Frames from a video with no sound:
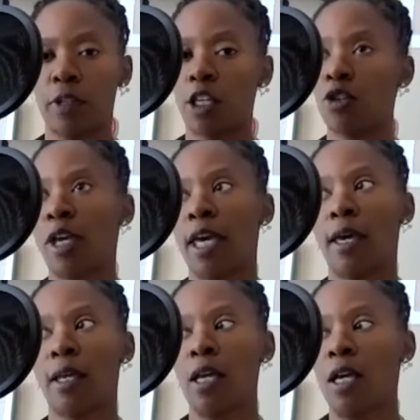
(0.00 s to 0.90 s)
And you
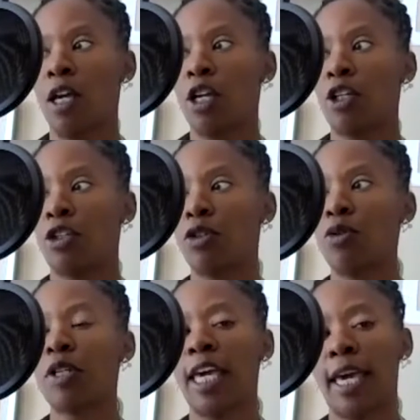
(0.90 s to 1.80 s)

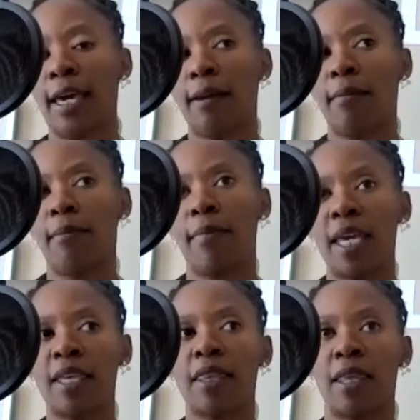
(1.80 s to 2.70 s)
can't
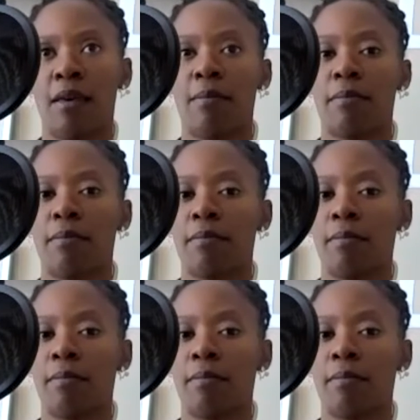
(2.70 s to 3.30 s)
make them